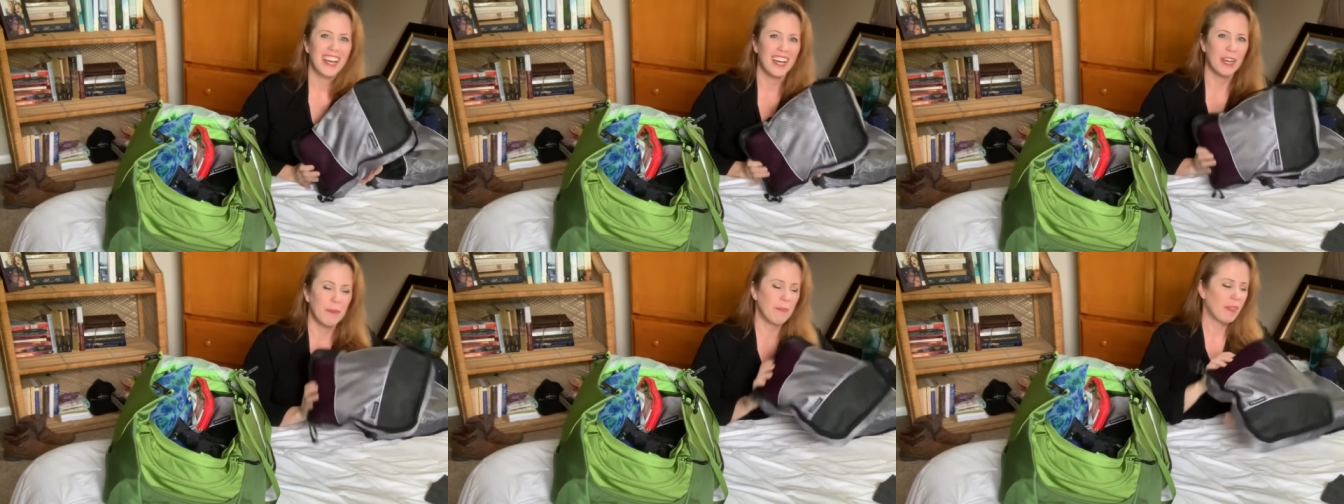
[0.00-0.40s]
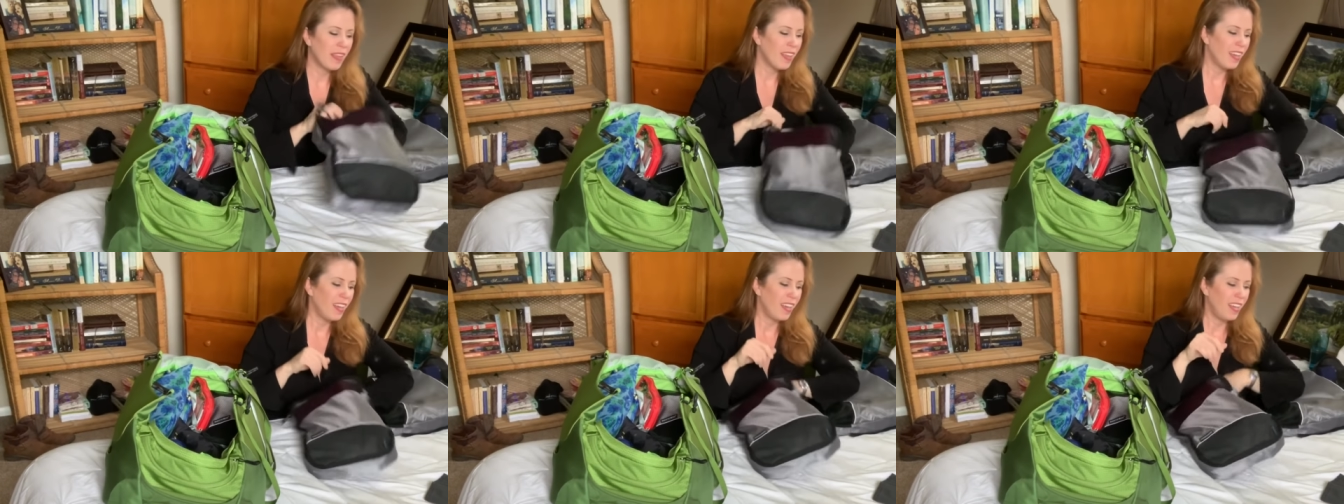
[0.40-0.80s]
um,
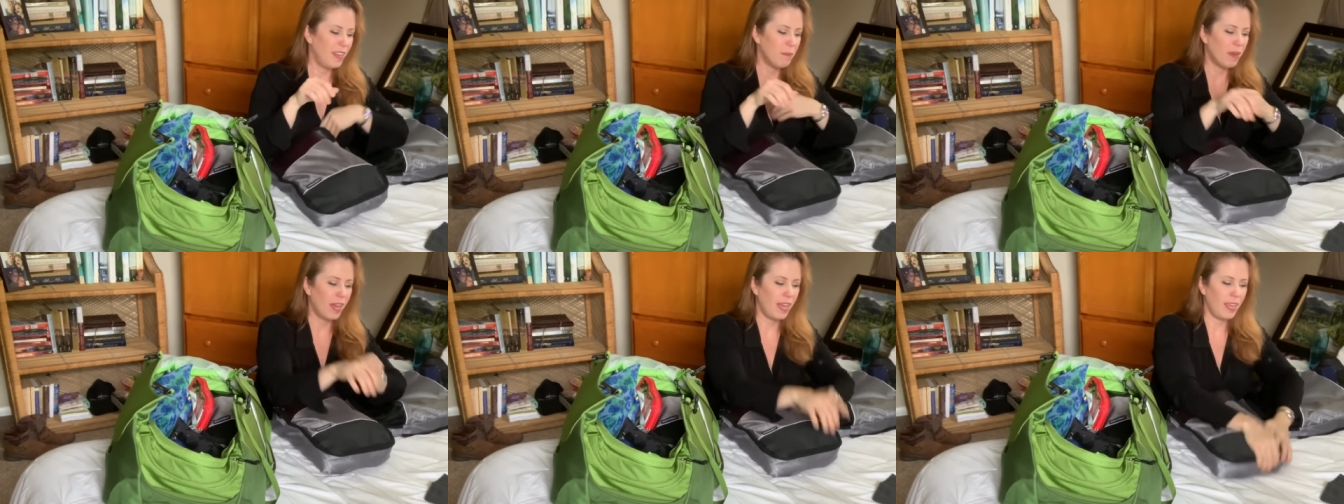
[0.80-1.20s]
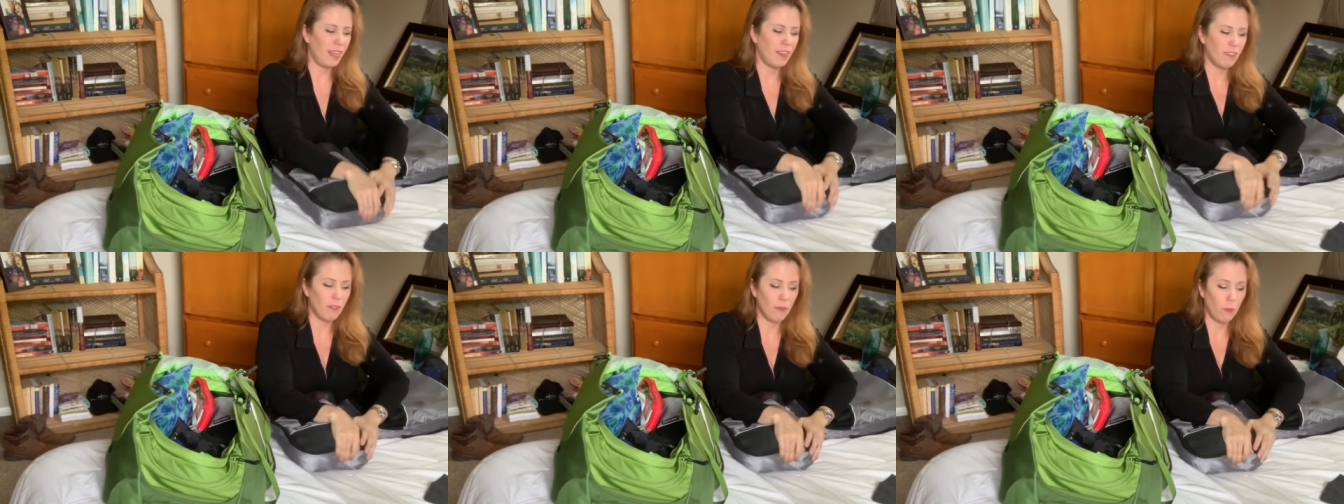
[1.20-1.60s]
in
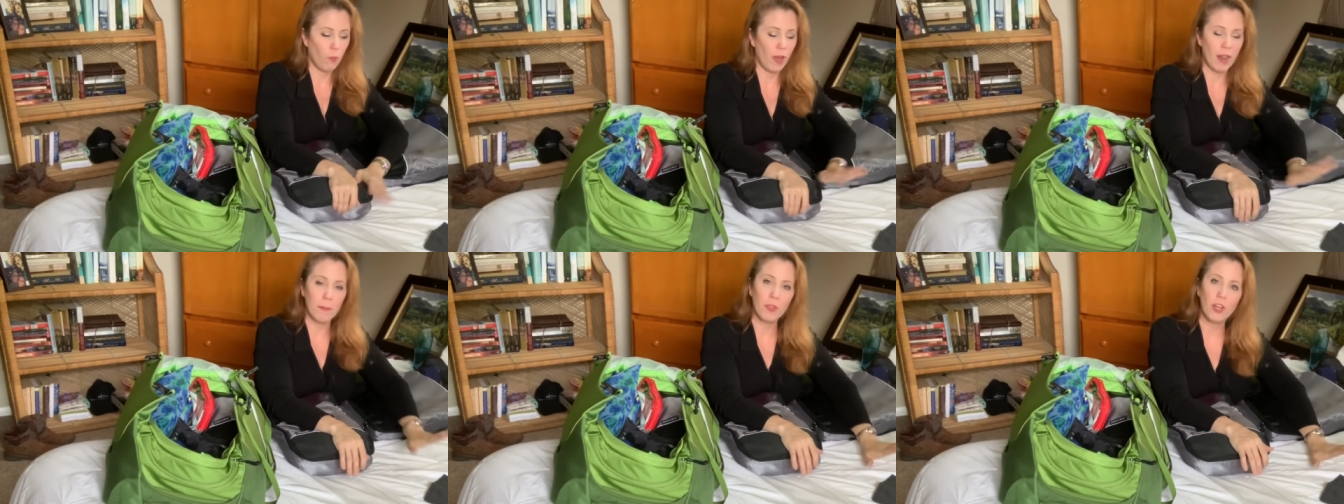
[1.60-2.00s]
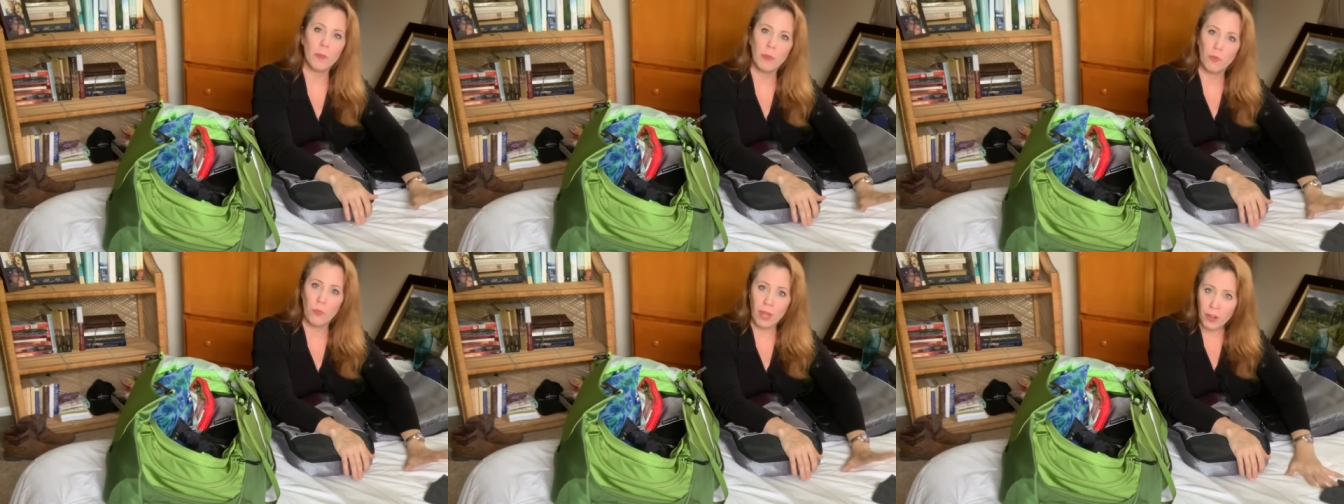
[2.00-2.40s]
my, what I'm
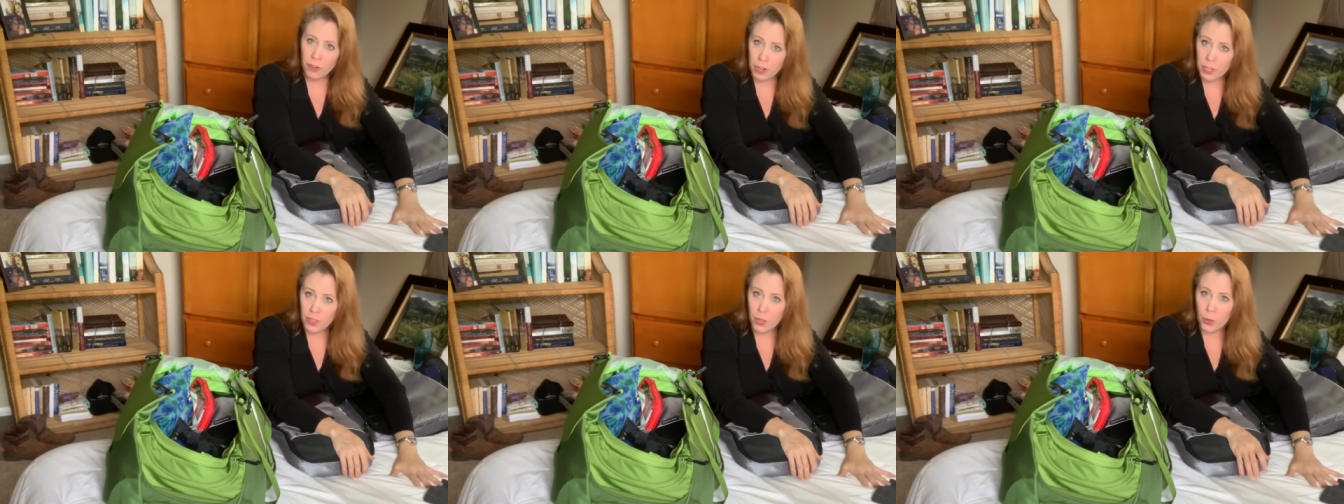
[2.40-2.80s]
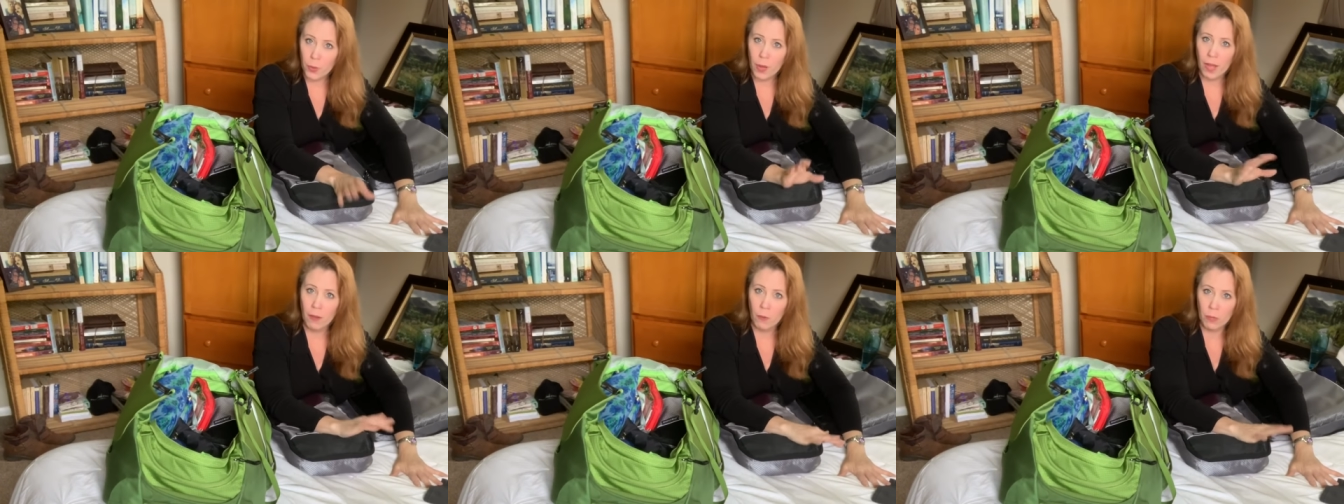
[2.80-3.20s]
gonna be wearing
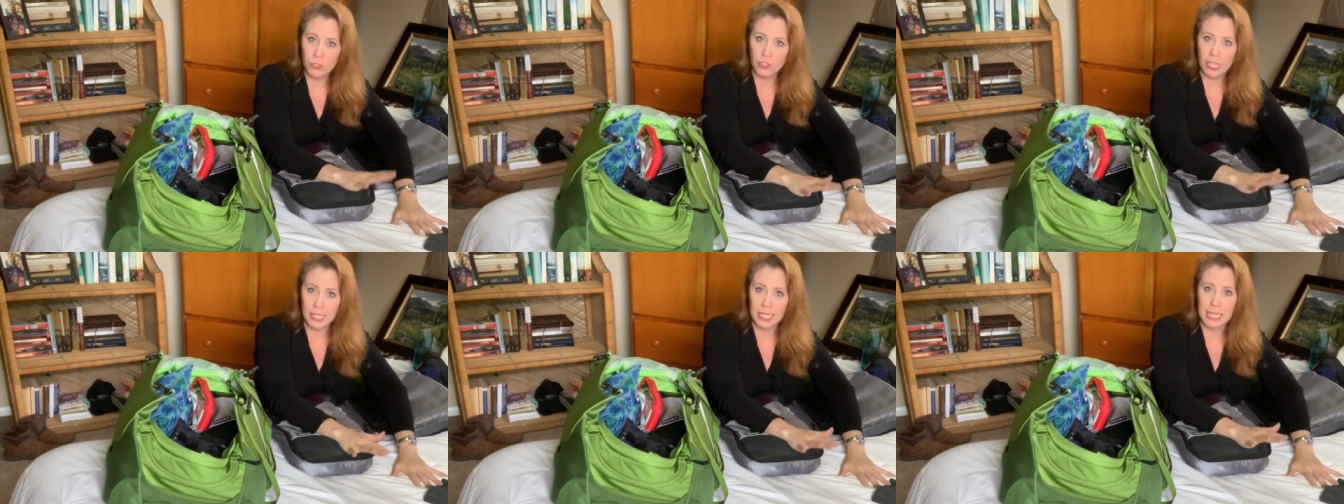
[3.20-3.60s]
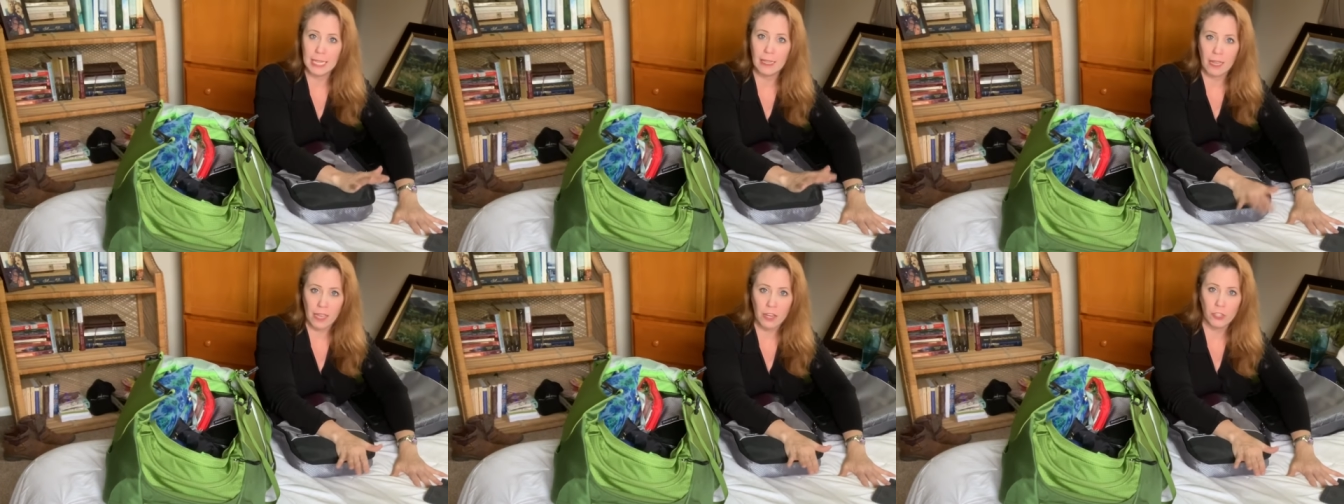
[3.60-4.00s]
though, I will dress
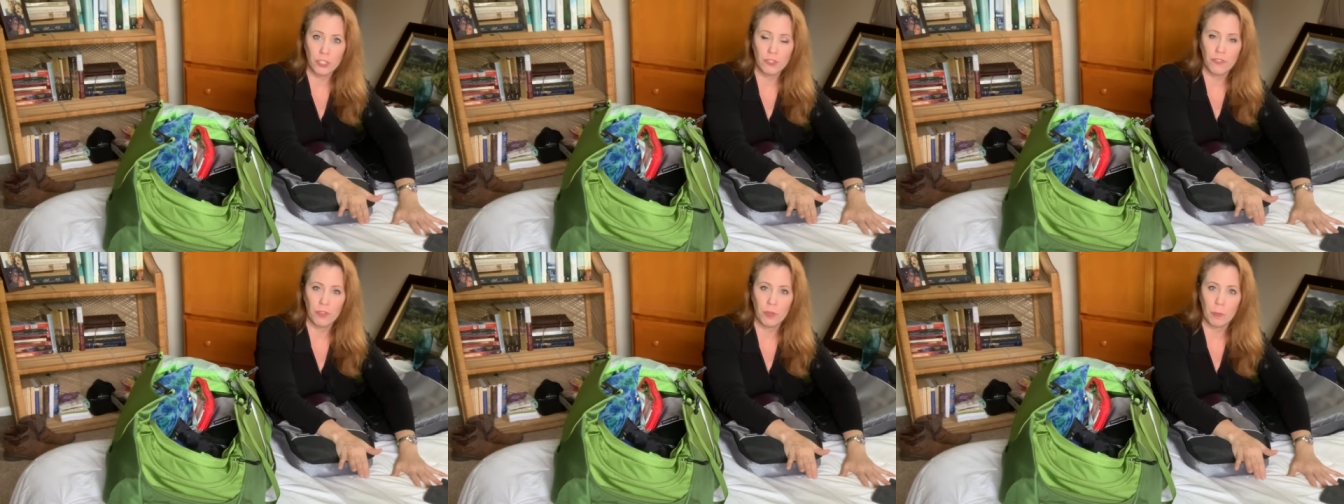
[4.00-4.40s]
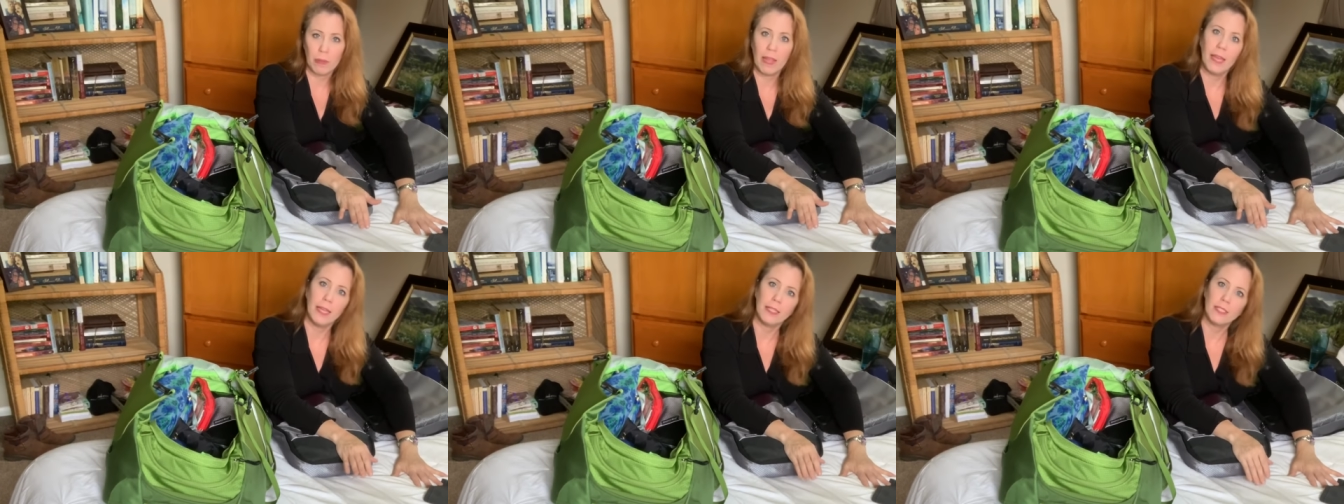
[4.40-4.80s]
in layers for the
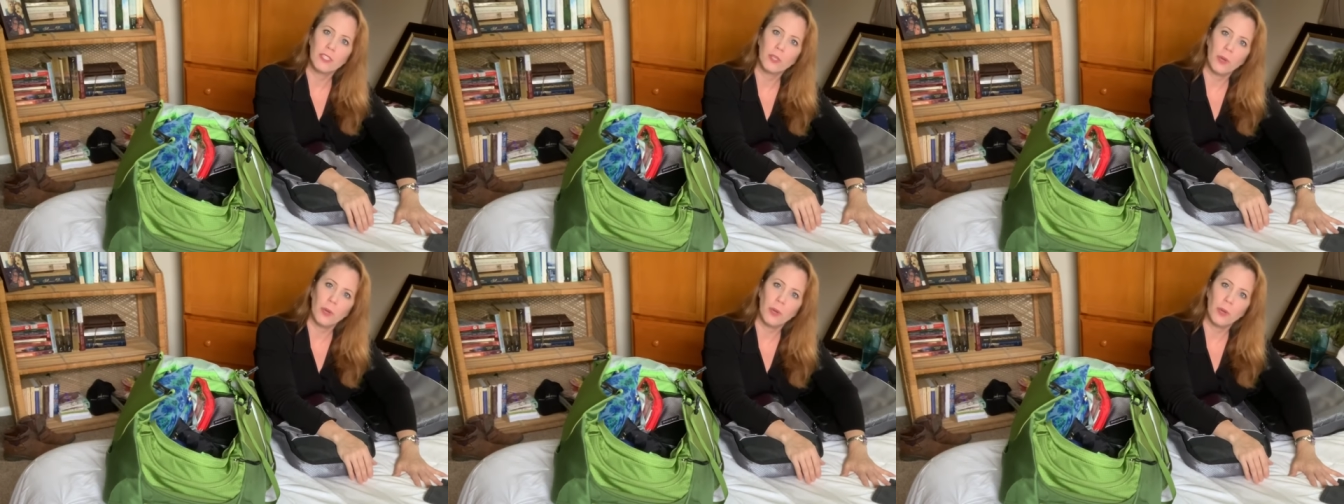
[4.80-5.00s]
plane.